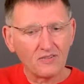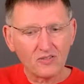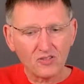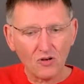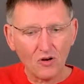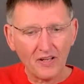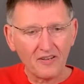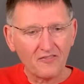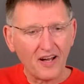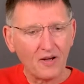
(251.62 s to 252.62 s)
So
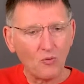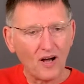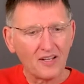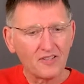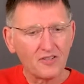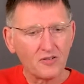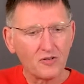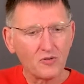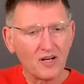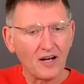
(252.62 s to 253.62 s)
if I want
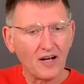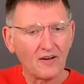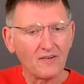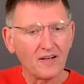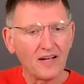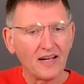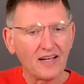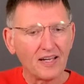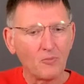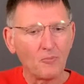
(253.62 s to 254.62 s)
to
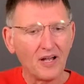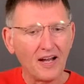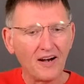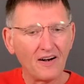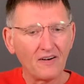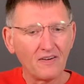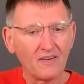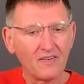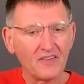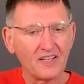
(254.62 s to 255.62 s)
compare
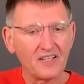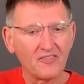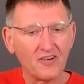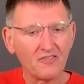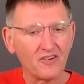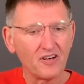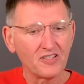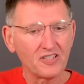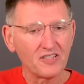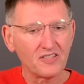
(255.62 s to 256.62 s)
the different
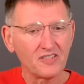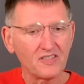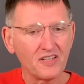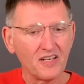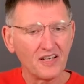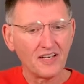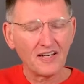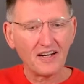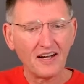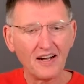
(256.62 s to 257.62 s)
versions,
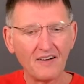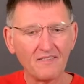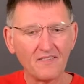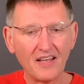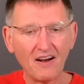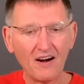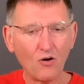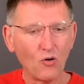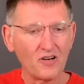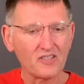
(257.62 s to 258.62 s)
they are
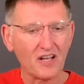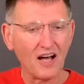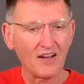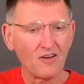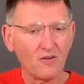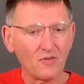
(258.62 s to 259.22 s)
horizontal.